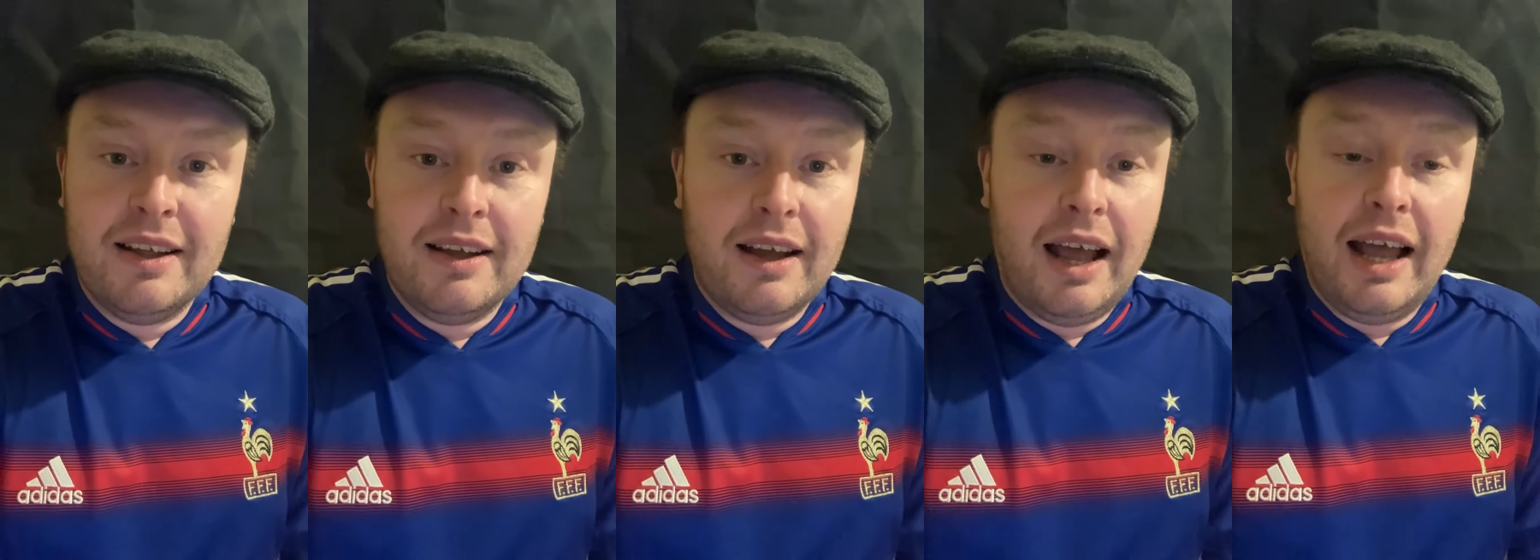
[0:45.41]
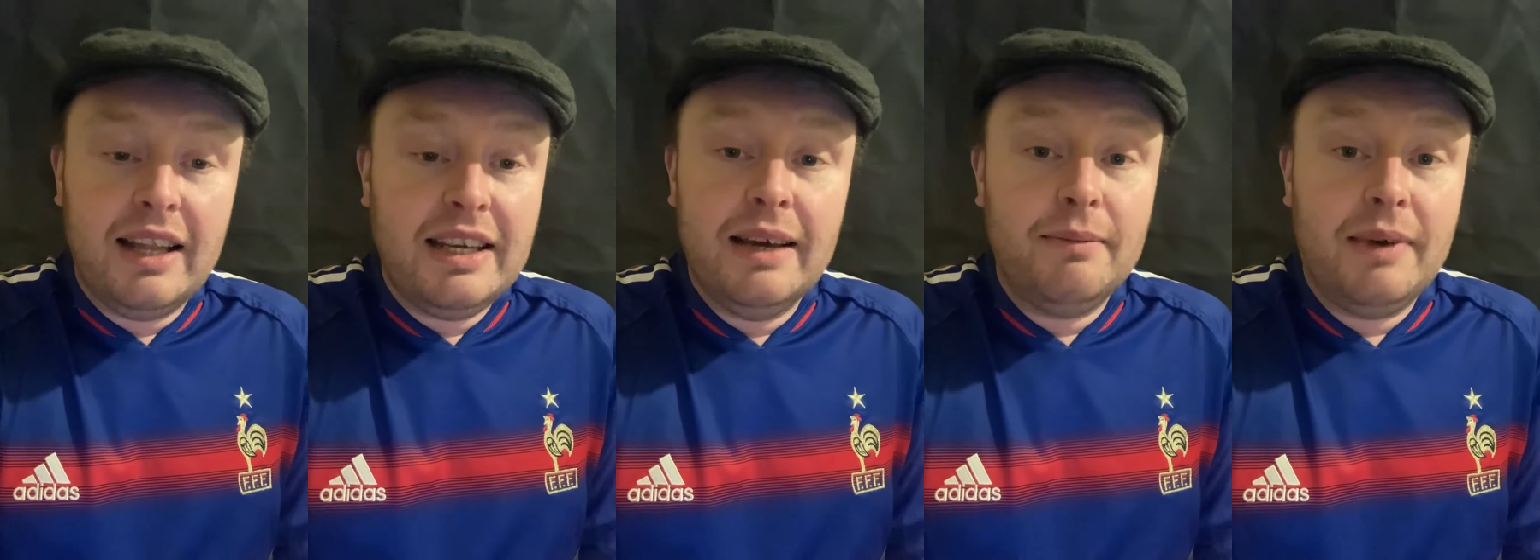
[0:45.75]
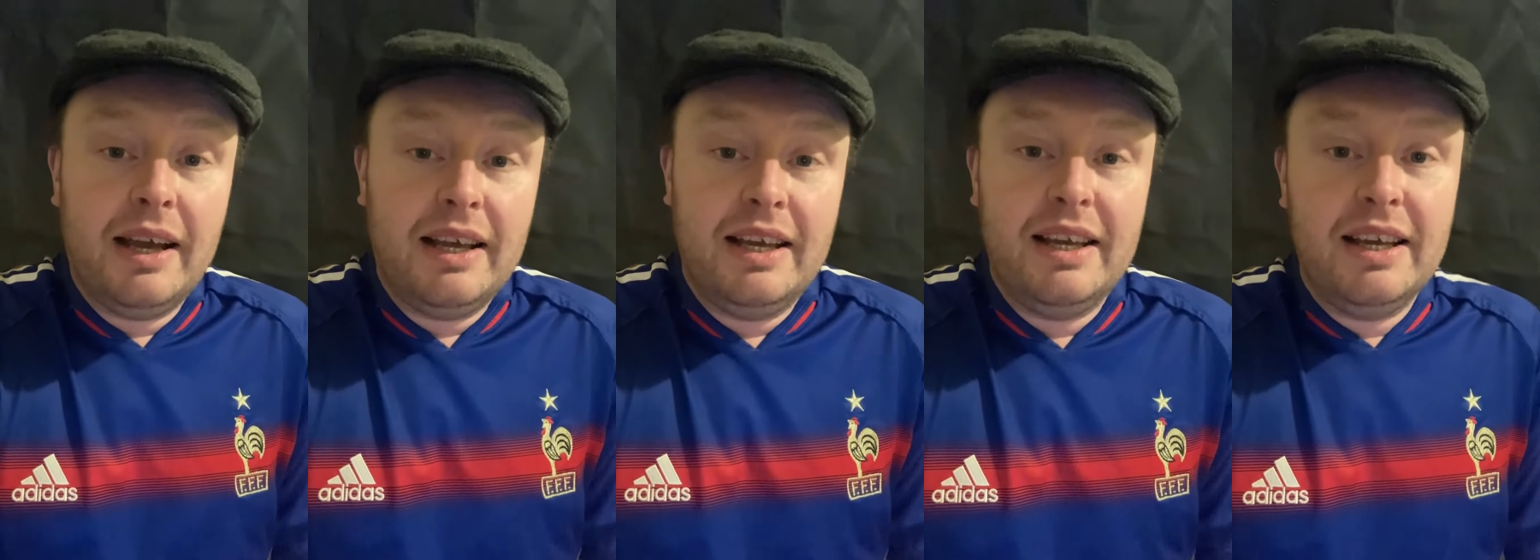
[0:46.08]
And yep,
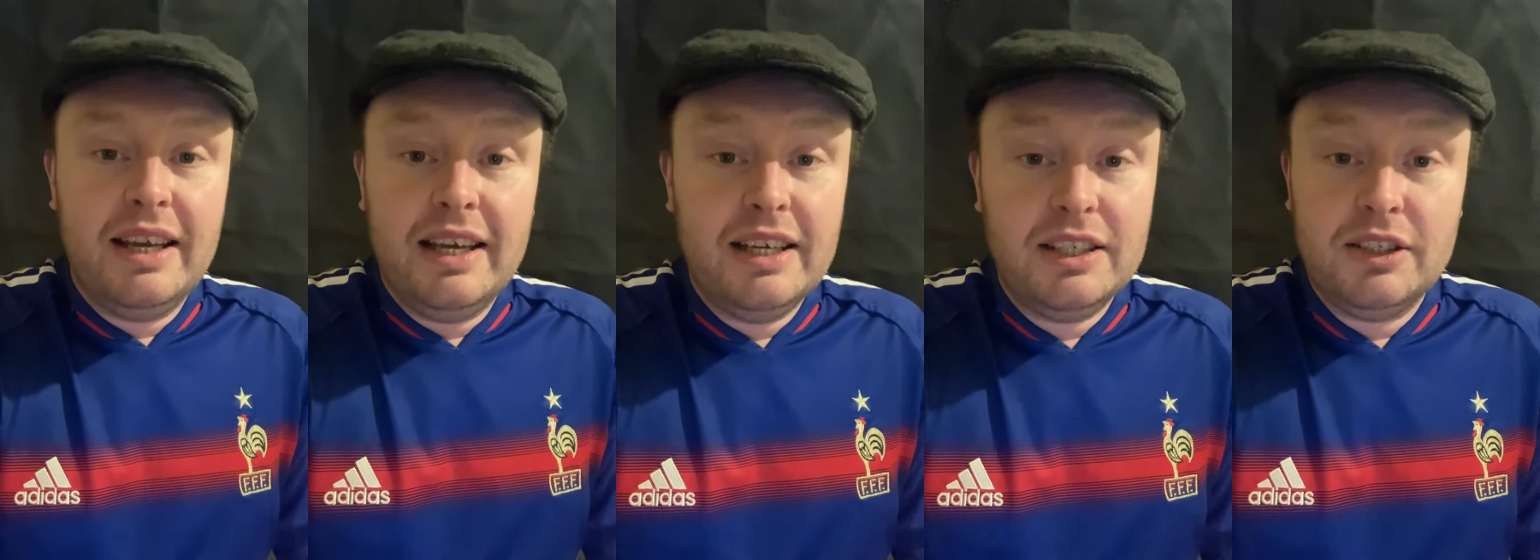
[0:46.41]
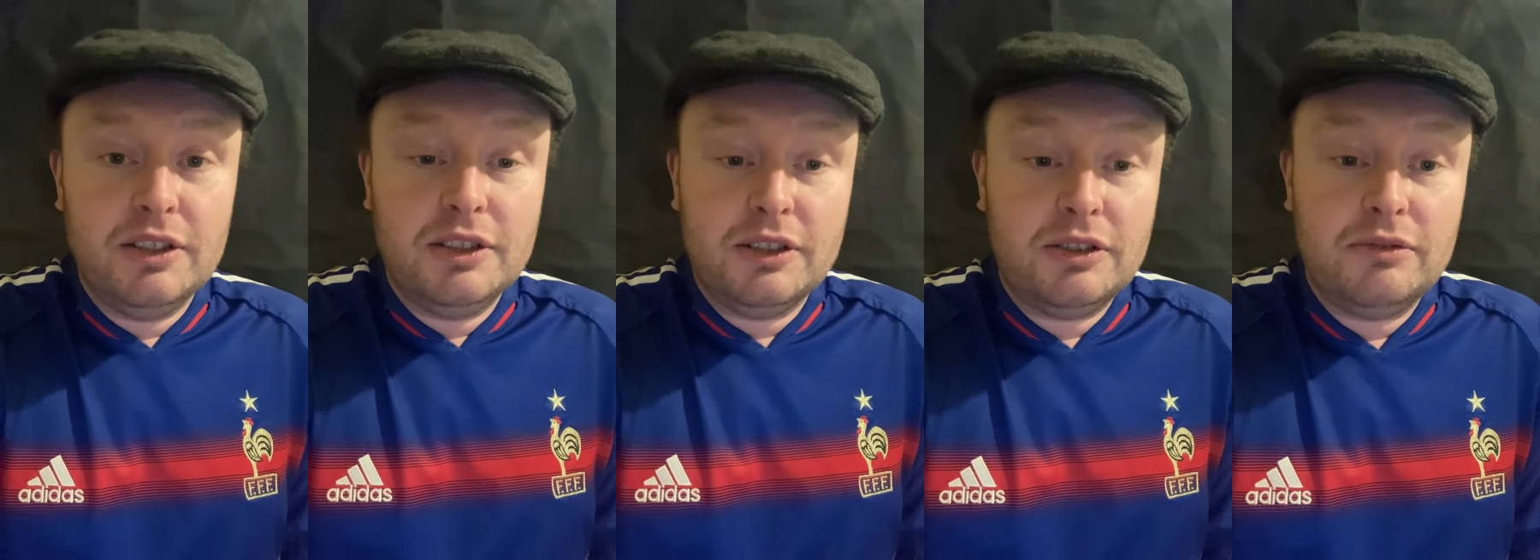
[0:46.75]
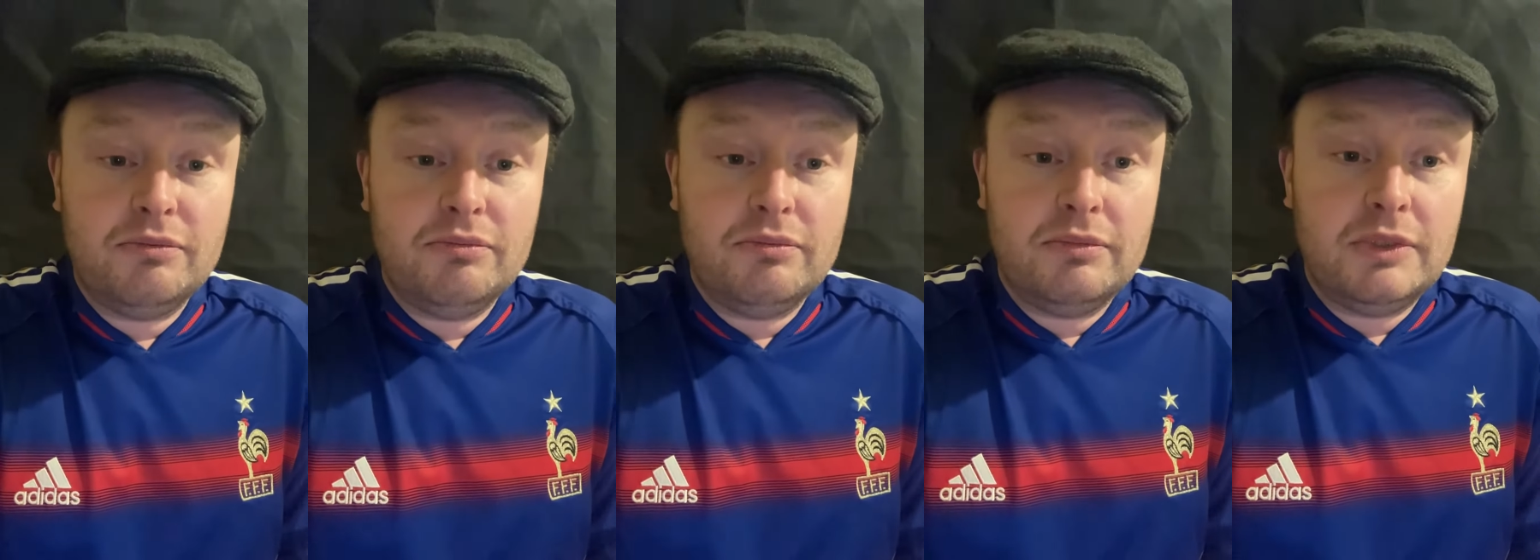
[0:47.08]
he is just
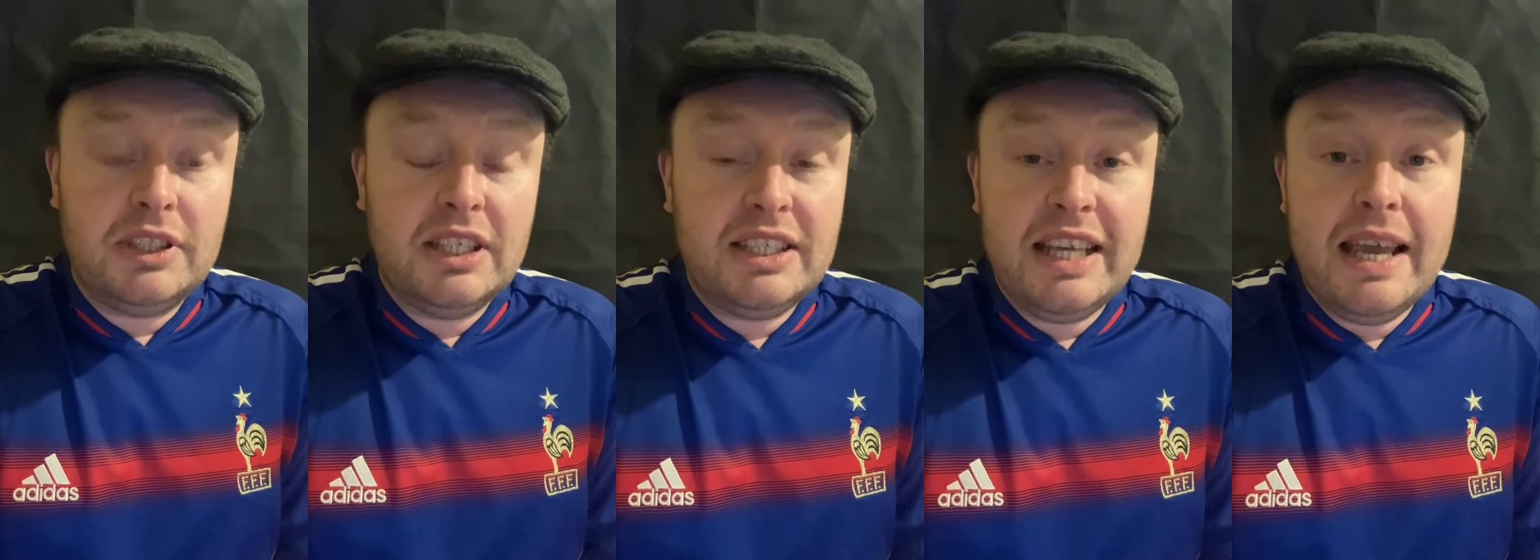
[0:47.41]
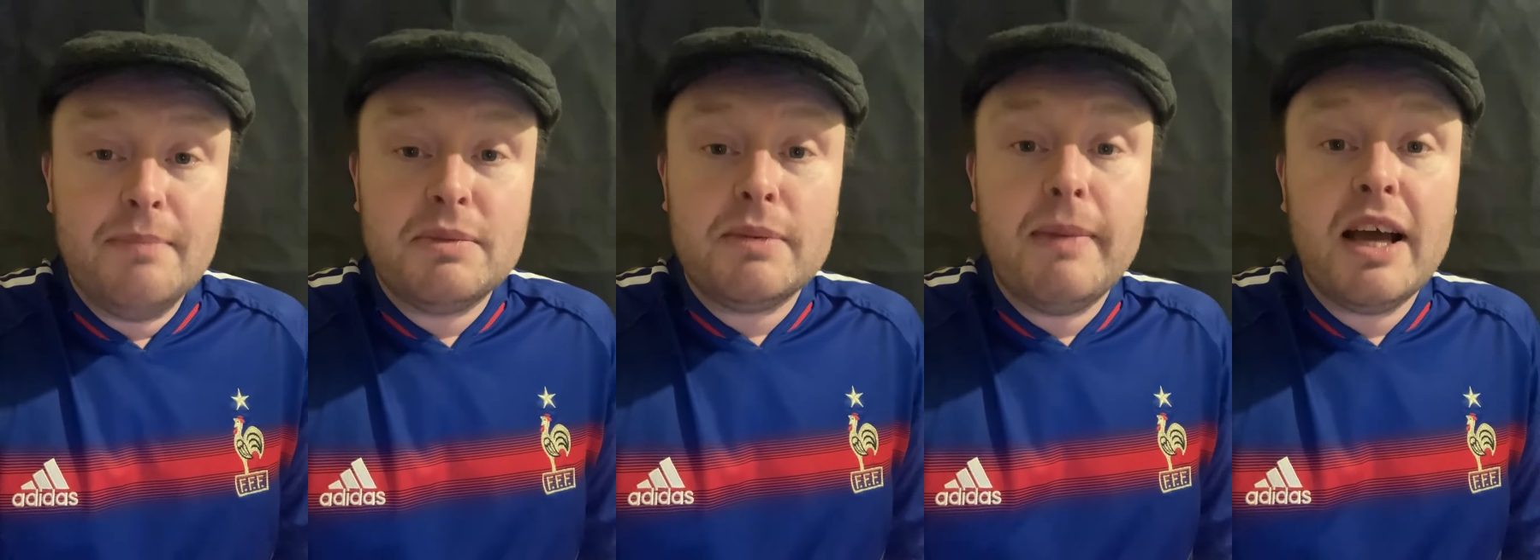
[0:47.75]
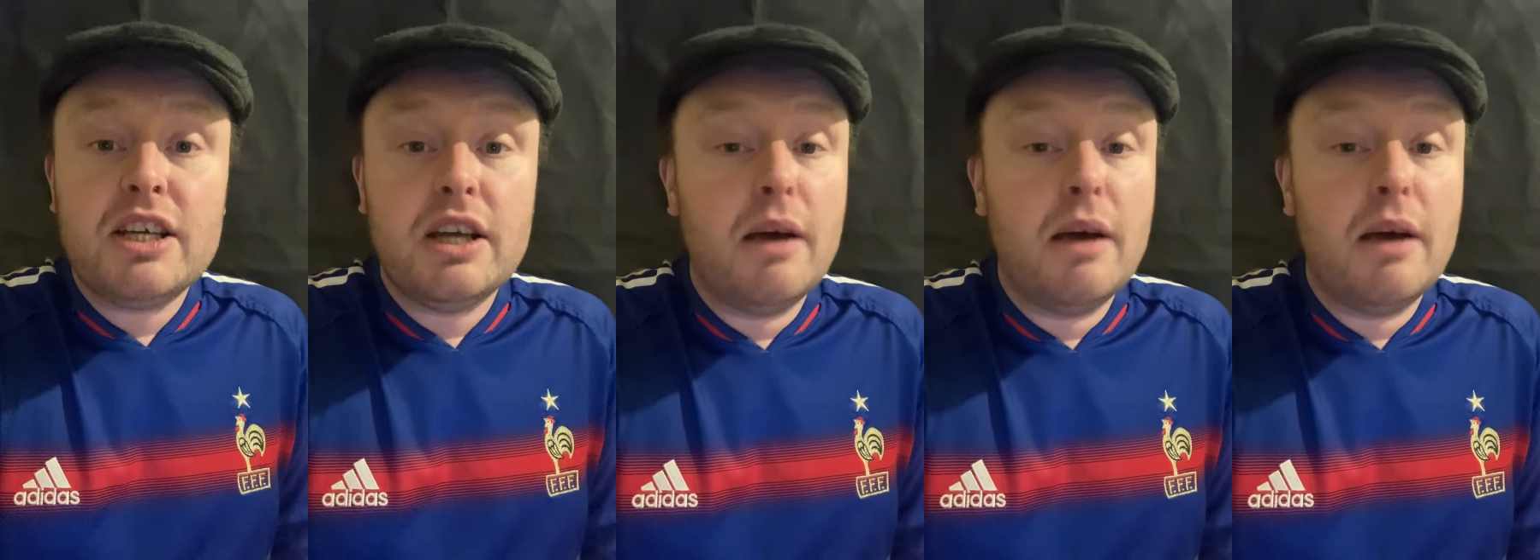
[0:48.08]
to see him smash